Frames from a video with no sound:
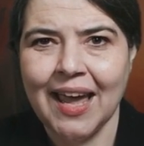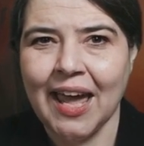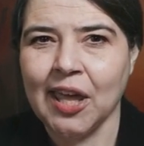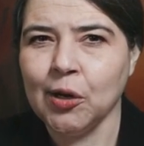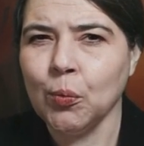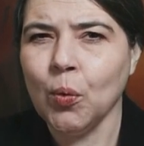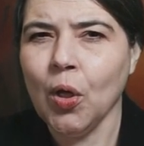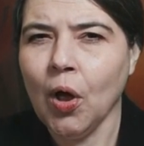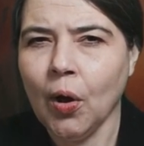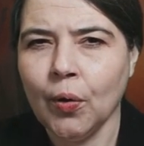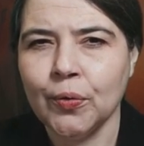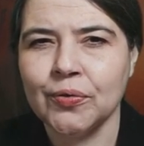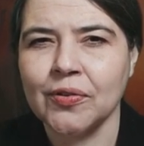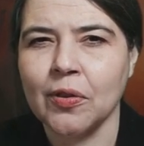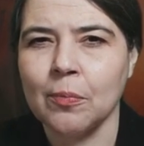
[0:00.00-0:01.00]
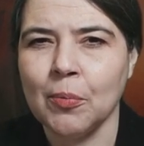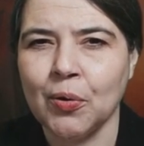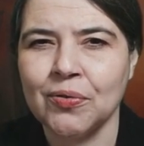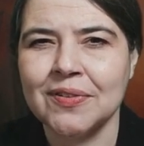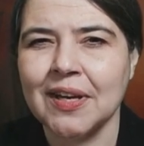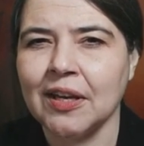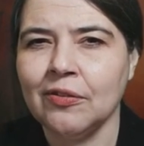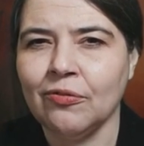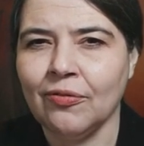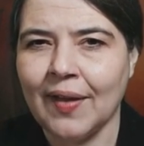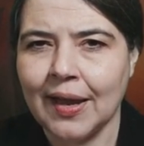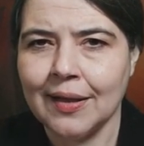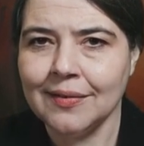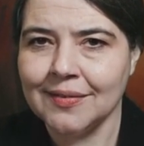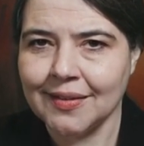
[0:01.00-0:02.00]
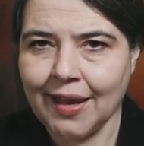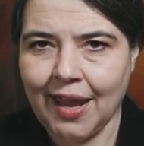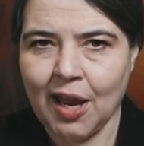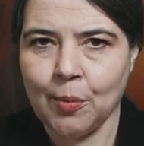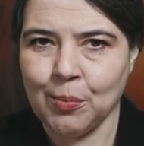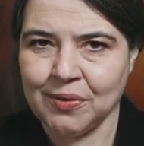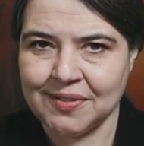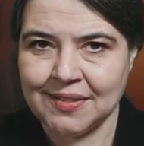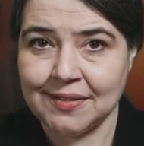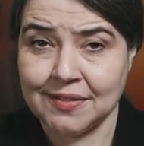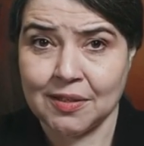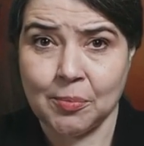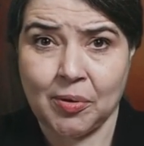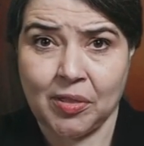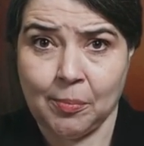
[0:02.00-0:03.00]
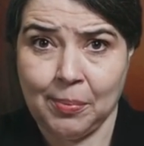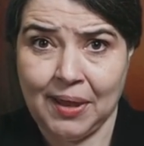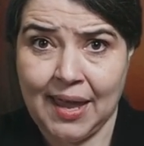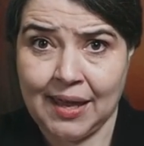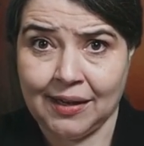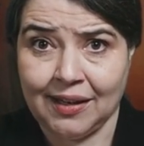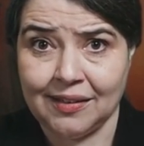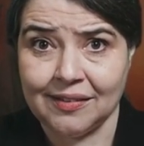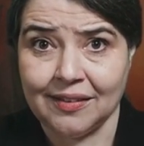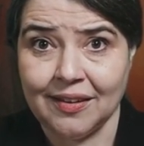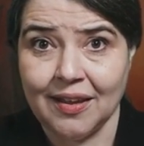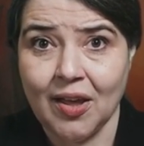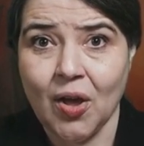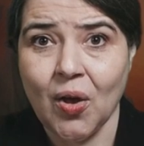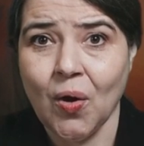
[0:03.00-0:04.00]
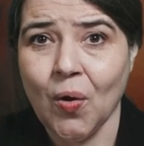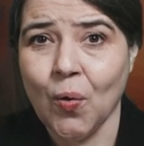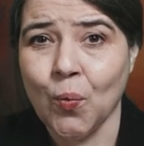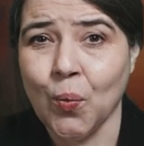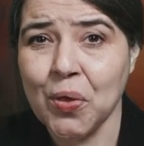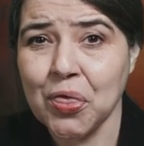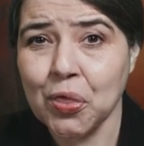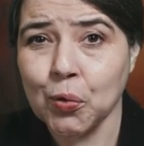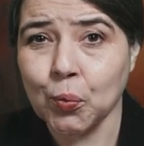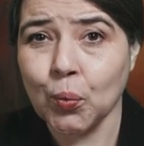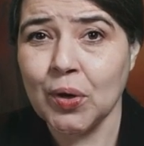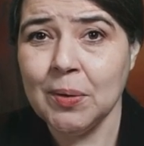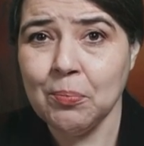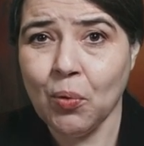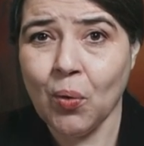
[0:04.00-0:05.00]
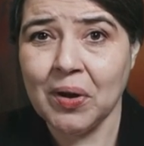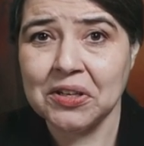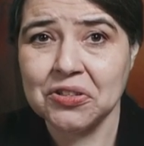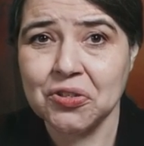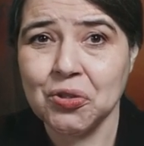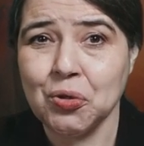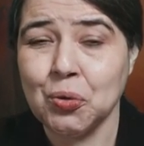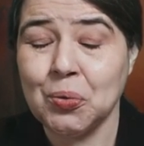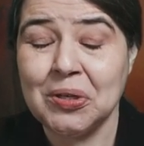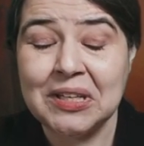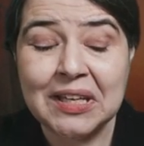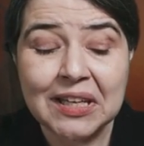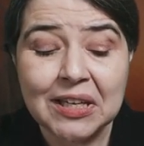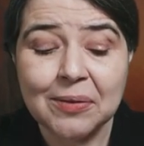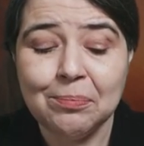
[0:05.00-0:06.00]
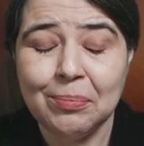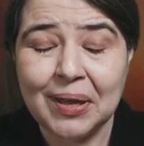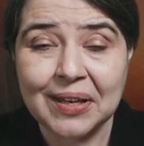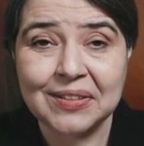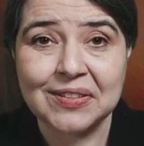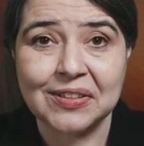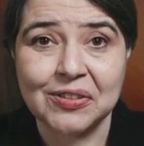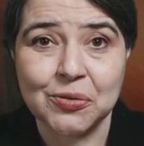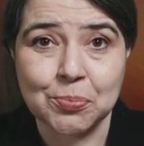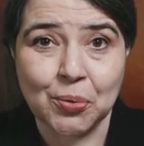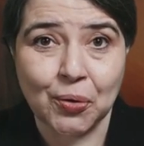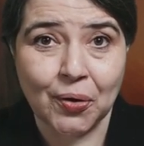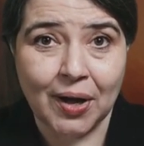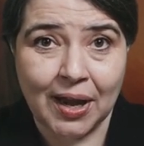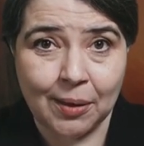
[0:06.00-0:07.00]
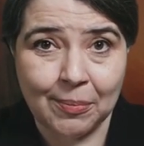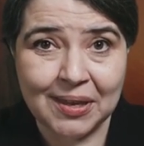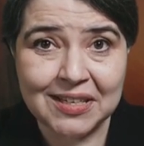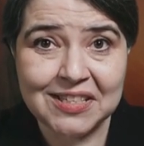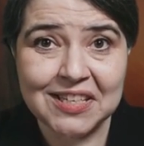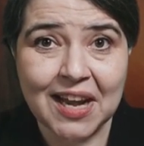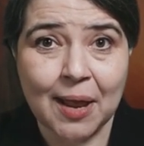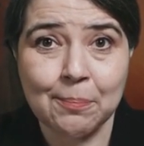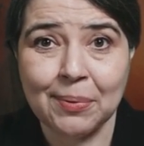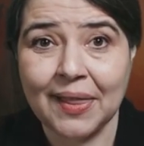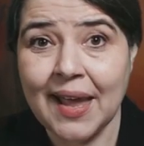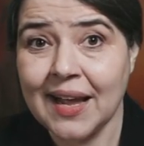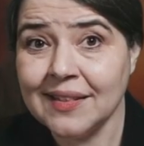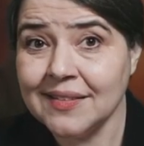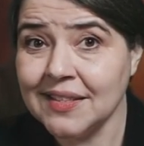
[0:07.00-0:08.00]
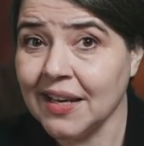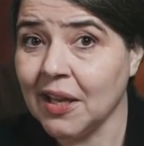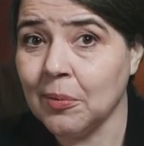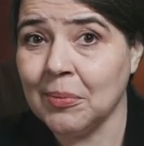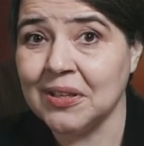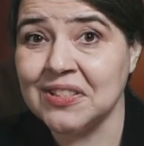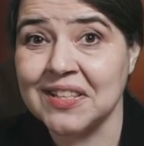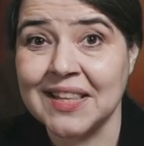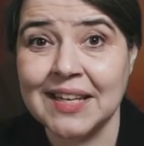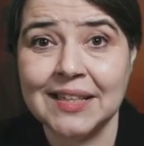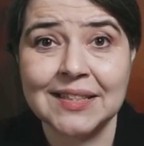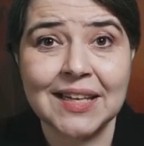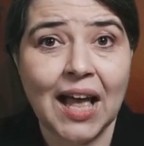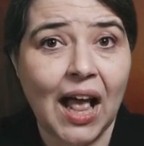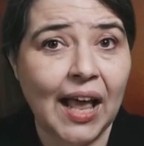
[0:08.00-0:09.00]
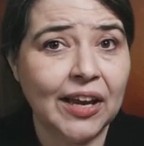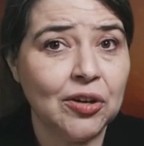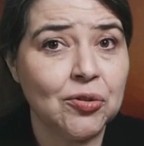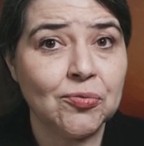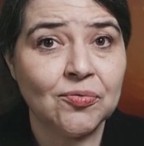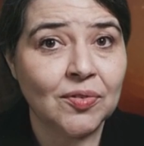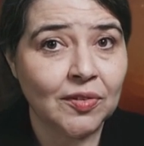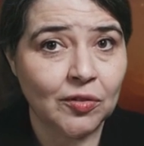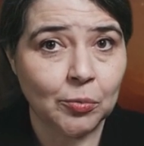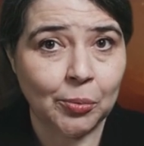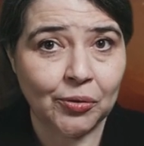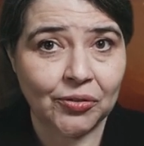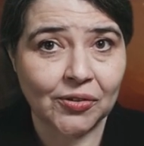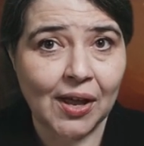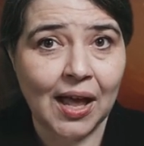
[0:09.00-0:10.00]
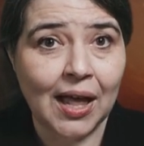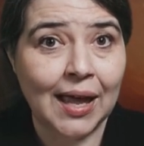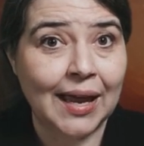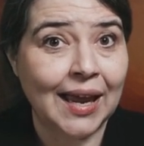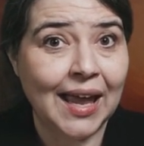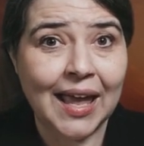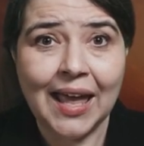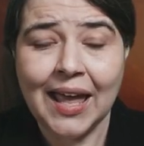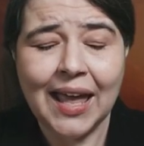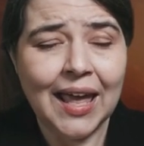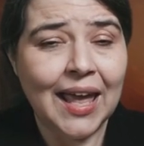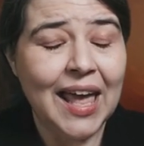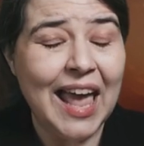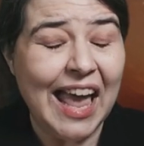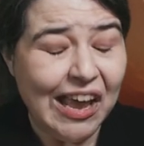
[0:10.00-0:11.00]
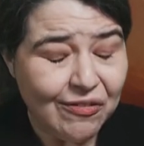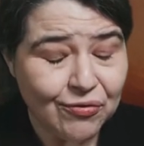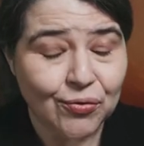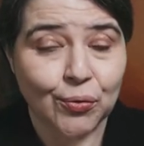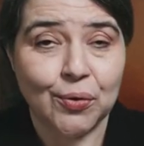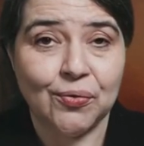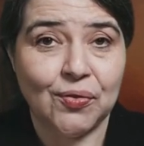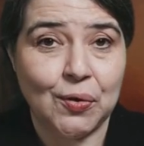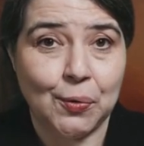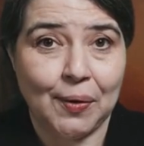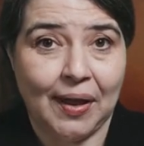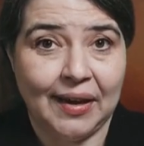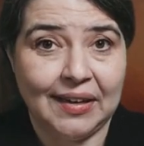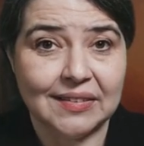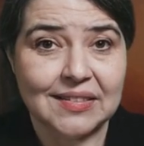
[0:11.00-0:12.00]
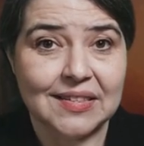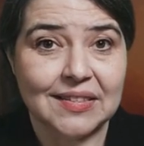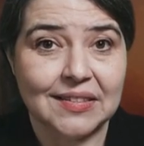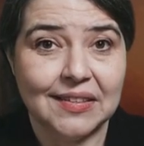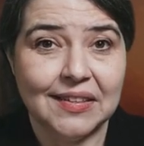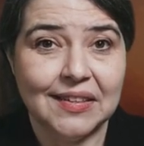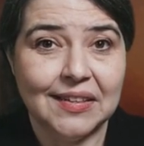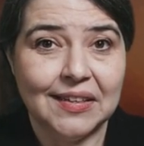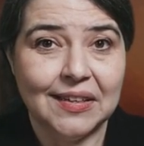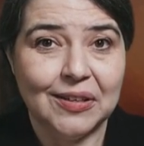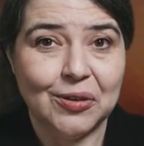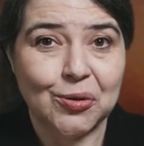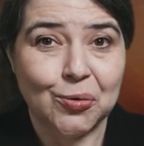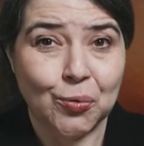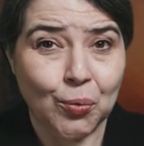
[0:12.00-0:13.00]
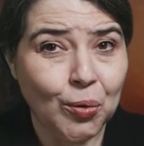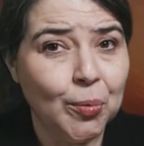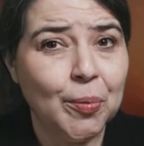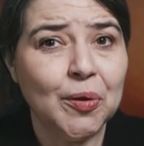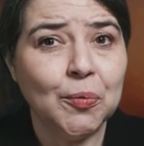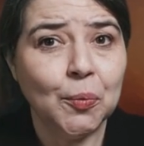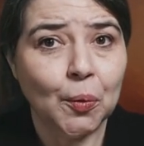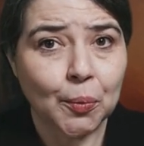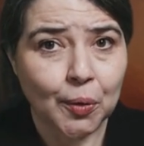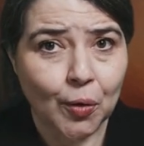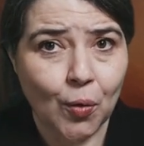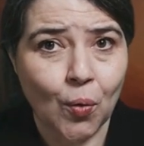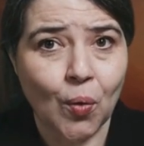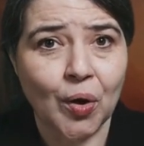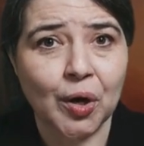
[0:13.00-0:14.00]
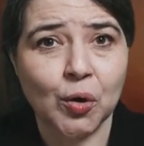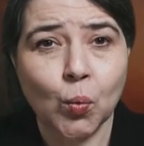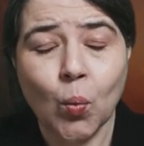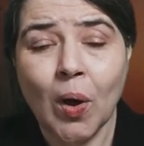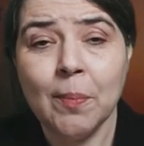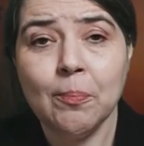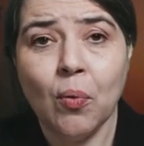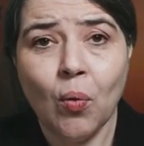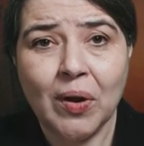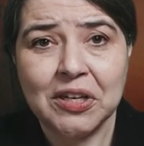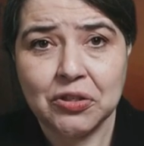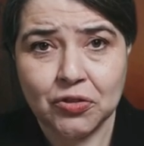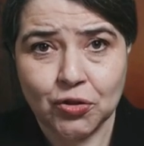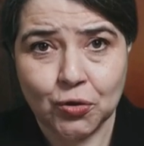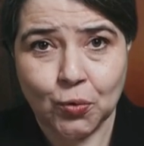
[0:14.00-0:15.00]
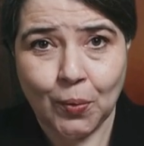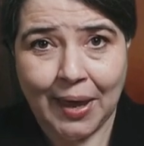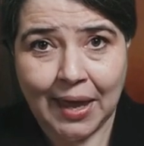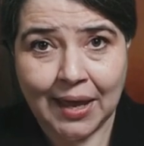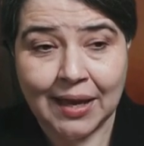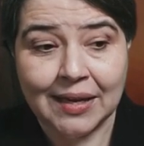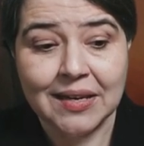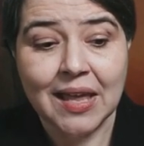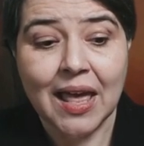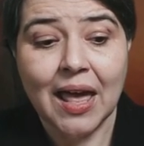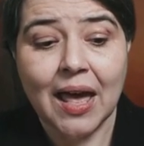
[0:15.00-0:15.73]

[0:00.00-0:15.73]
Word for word: and it will host the most advanced camera system on the planet. With 3.2 gigapixels per image and plans to image the entire visible sky every few nights, Rubin will record 1.28